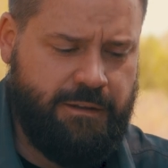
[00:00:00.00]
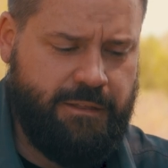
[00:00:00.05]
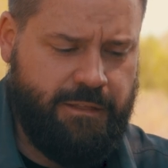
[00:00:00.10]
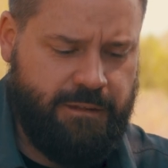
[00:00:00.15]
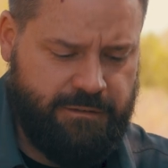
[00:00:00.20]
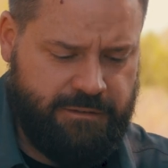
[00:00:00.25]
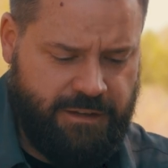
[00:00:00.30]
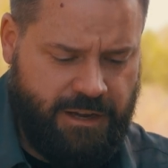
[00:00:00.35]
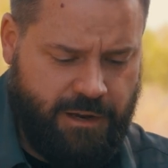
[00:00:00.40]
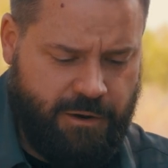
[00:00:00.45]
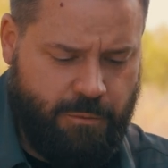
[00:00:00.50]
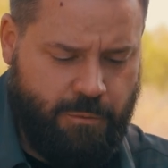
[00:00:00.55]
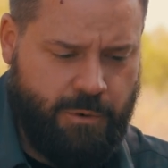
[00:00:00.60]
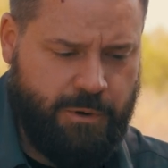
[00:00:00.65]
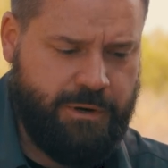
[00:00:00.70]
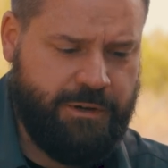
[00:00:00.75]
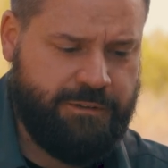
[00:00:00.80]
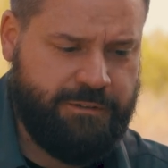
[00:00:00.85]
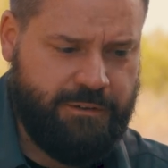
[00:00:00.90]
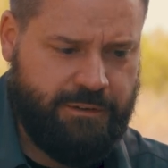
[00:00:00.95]
The second
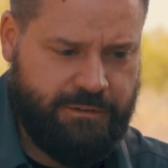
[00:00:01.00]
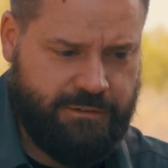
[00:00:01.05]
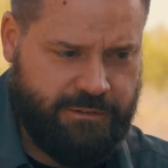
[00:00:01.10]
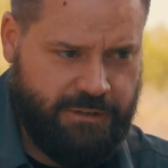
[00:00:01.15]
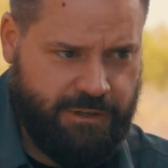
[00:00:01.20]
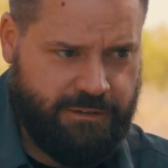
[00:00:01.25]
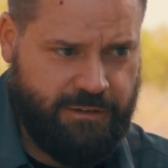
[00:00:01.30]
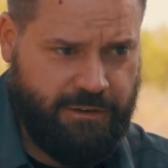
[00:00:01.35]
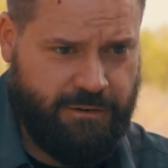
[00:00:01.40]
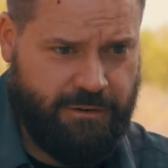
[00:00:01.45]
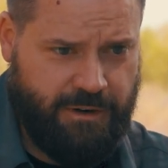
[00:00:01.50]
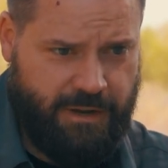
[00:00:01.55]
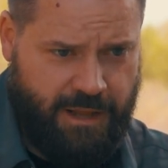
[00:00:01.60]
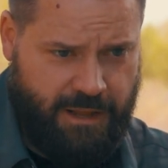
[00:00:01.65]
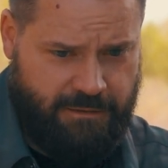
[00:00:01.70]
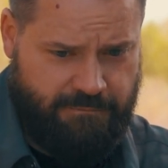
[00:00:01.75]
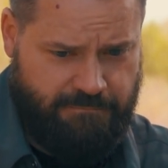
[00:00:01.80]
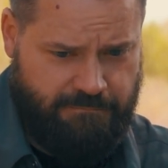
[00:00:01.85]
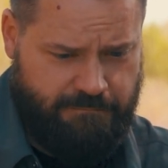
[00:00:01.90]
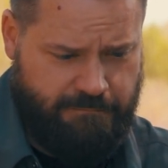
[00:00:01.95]
one is 600,
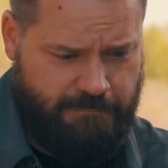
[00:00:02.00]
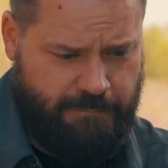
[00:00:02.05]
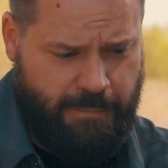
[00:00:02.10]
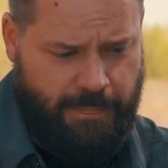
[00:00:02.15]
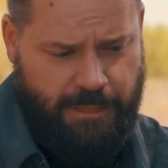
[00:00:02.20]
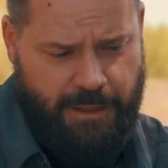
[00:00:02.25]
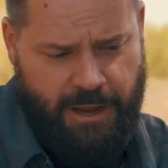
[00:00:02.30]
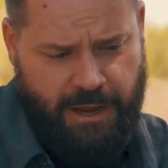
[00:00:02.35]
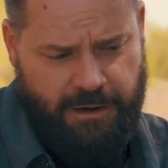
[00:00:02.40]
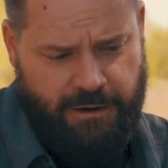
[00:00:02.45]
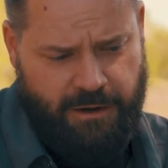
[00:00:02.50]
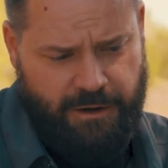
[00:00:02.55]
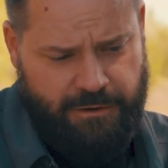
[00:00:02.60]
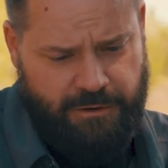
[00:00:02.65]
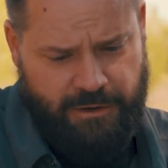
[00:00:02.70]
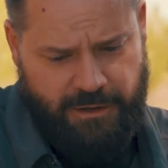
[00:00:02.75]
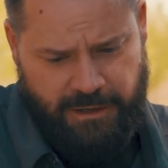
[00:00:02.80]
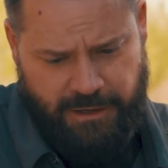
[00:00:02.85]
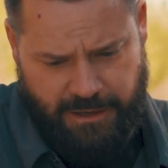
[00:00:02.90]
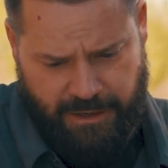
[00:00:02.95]

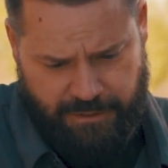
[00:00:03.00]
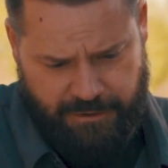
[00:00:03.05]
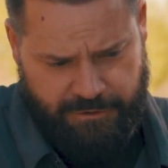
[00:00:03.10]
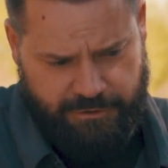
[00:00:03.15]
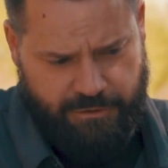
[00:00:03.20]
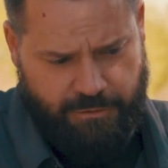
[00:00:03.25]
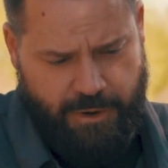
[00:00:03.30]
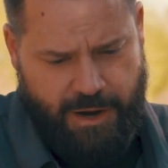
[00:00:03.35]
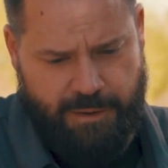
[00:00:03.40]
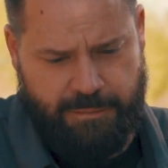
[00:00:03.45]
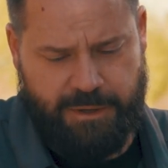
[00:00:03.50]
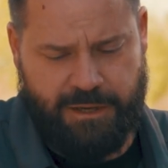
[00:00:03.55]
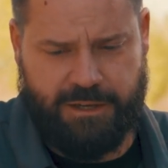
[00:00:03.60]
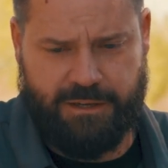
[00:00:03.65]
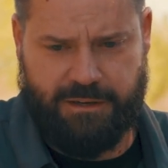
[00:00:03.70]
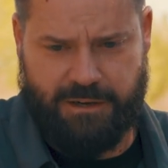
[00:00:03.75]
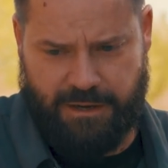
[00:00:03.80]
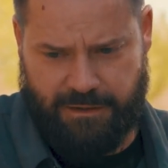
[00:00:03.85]
800, and the ceramic,